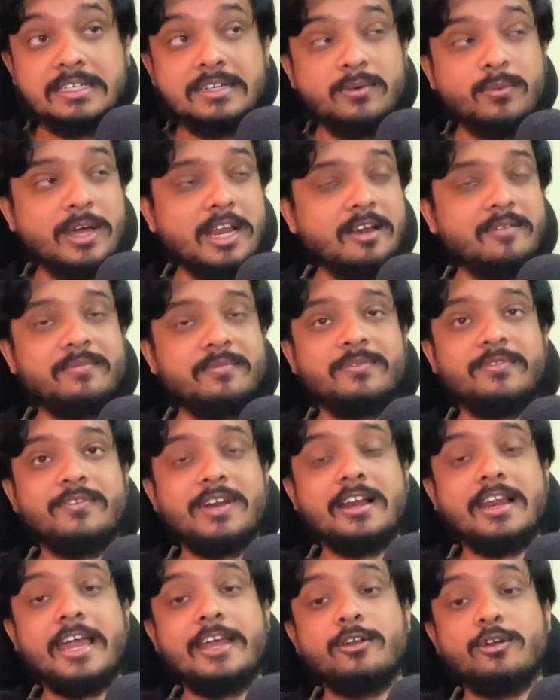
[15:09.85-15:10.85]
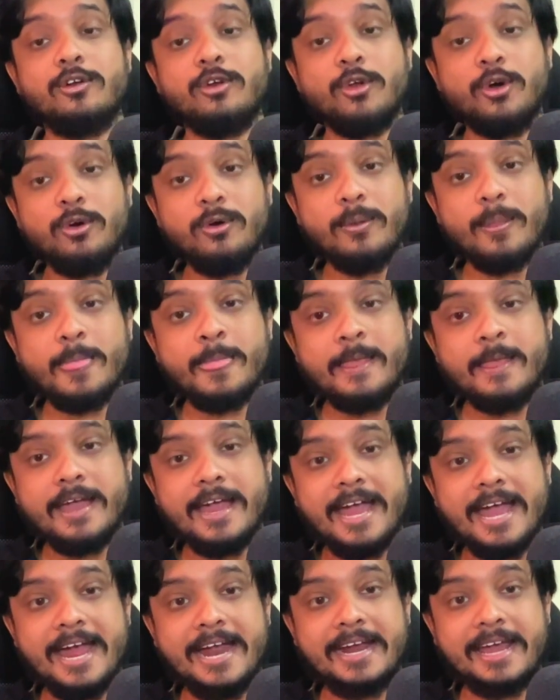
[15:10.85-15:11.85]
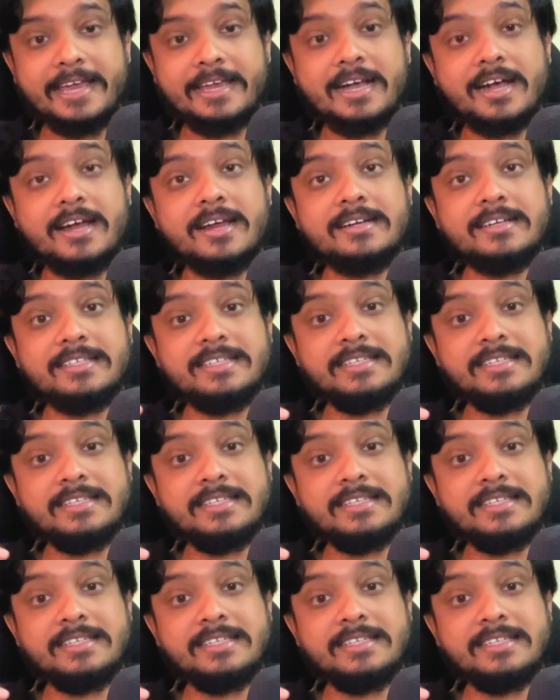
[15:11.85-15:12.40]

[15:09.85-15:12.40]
Well, frankly, I don't know, and I can't